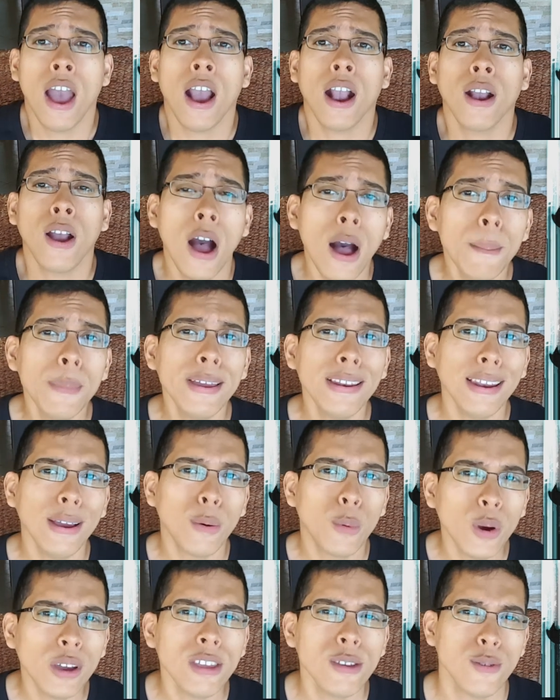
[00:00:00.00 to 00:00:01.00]

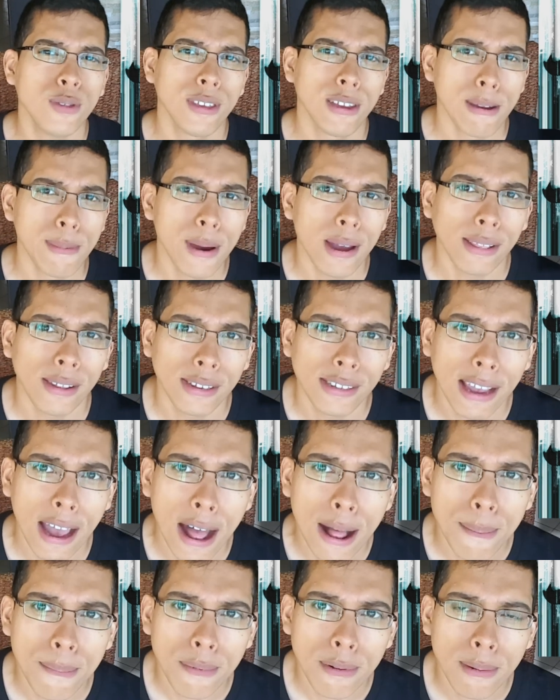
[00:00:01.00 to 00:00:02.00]
Comment what you think about this
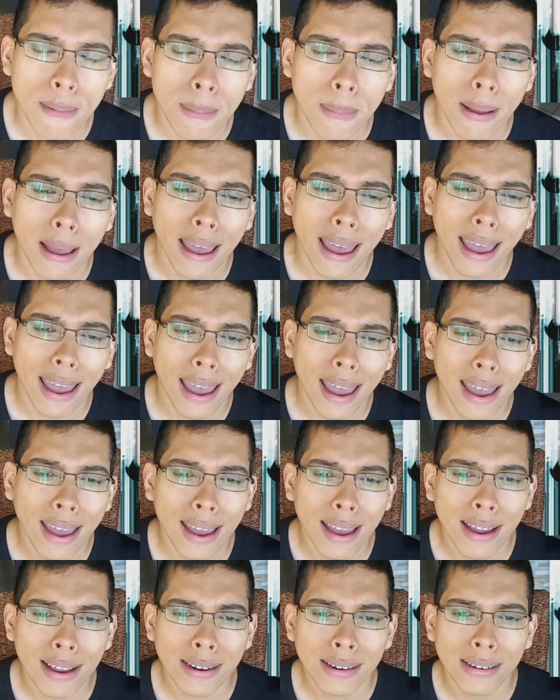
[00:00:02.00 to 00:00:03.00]
album
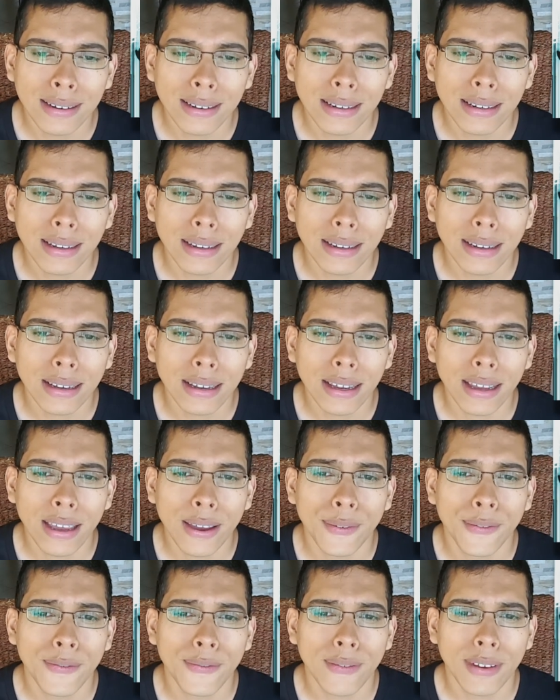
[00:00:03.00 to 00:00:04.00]
and
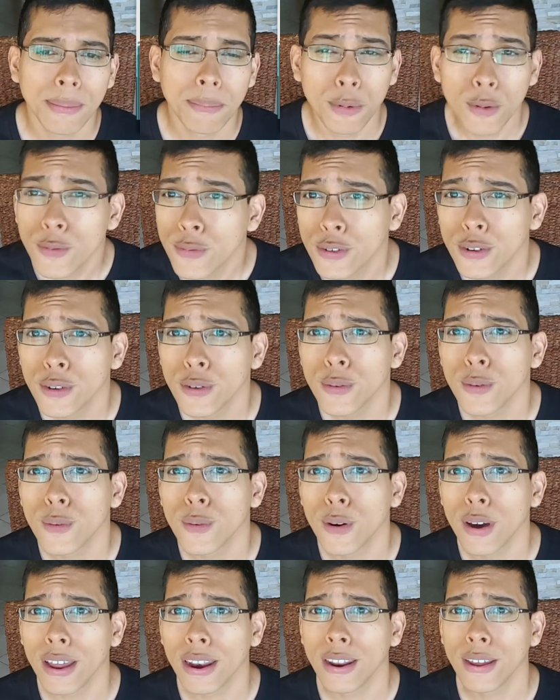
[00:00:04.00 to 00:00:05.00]
if it moved you
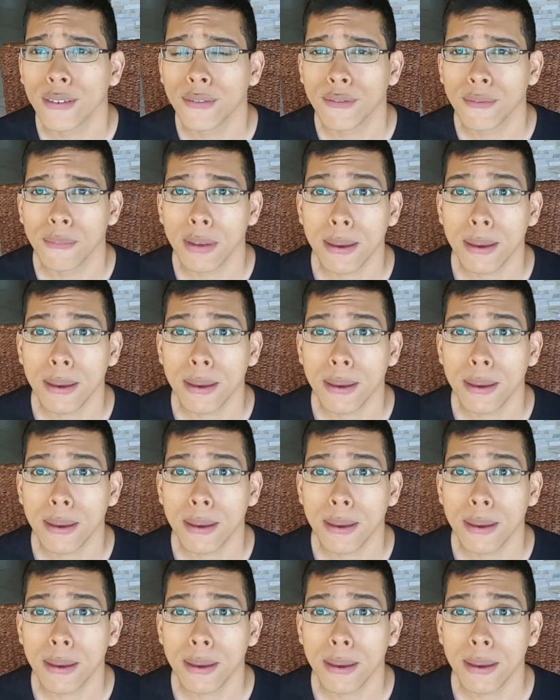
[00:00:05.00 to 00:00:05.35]
and if